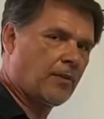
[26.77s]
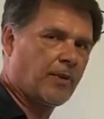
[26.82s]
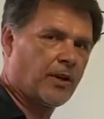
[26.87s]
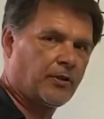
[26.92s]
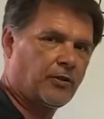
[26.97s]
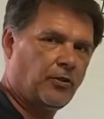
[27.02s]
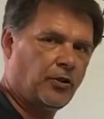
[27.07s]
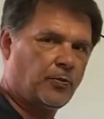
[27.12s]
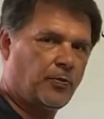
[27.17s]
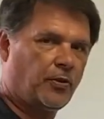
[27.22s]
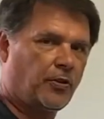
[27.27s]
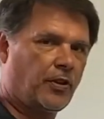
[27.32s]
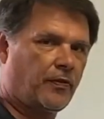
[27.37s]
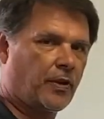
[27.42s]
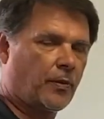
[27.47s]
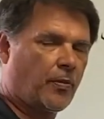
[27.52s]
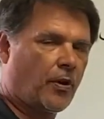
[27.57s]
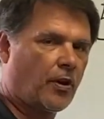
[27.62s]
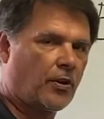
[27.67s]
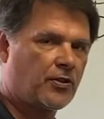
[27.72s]
about two
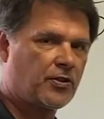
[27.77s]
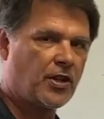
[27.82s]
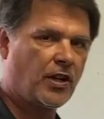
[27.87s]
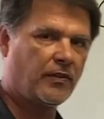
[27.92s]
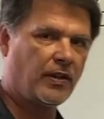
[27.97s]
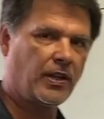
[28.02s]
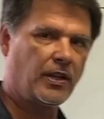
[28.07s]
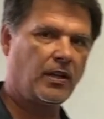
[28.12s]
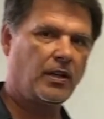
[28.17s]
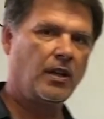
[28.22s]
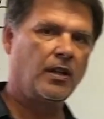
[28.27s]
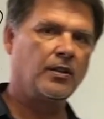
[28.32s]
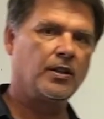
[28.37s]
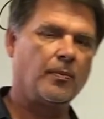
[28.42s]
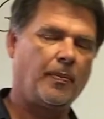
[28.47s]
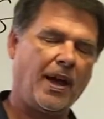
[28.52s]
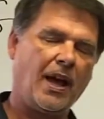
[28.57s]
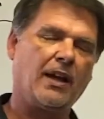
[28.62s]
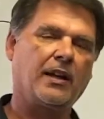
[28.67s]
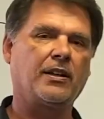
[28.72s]
specific parts of it. The
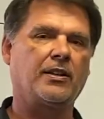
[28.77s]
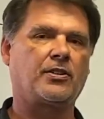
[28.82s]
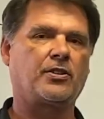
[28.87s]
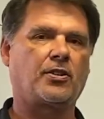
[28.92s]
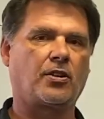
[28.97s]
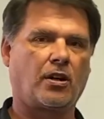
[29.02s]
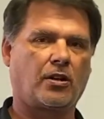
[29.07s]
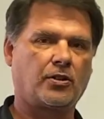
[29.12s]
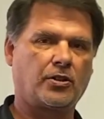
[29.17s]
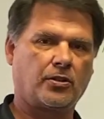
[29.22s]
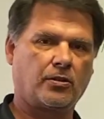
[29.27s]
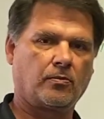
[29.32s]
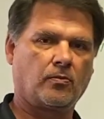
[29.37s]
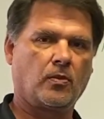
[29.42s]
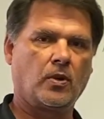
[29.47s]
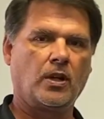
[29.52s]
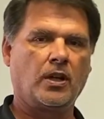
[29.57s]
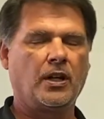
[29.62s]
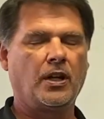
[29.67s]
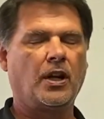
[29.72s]
packet structure,
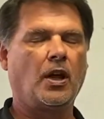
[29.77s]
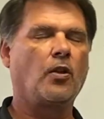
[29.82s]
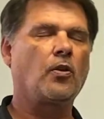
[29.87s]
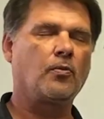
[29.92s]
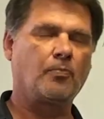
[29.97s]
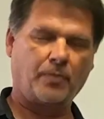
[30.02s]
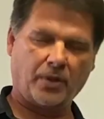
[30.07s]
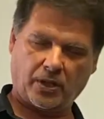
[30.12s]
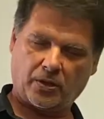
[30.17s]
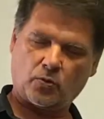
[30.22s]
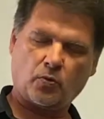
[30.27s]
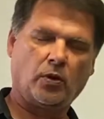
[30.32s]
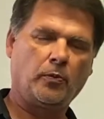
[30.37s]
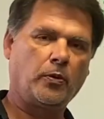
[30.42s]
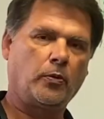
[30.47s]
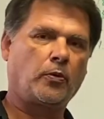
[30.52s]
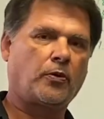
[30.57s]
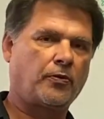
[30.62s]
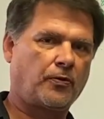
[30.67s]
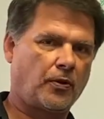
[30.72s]
and because we'll
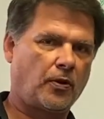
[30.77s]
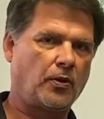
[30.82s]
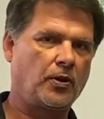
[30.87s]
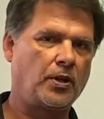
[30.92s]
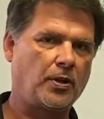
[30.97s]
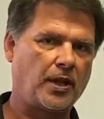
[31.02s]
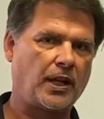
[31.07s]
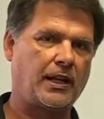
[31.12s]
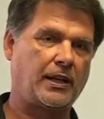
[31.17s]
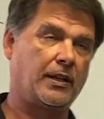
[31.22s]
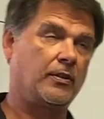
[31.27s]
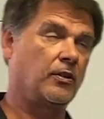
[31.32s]
be referring to that